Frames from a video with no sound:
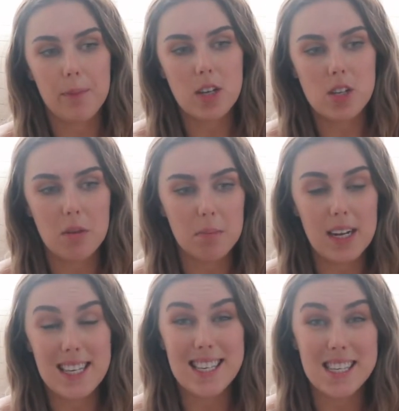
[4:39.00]
certain
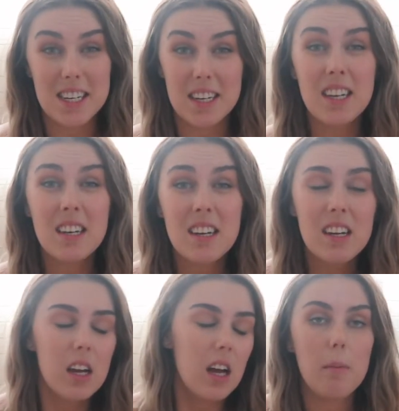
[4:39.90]
places didn't.
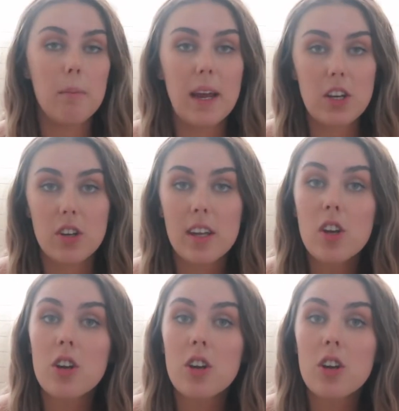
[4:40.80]
Make sure that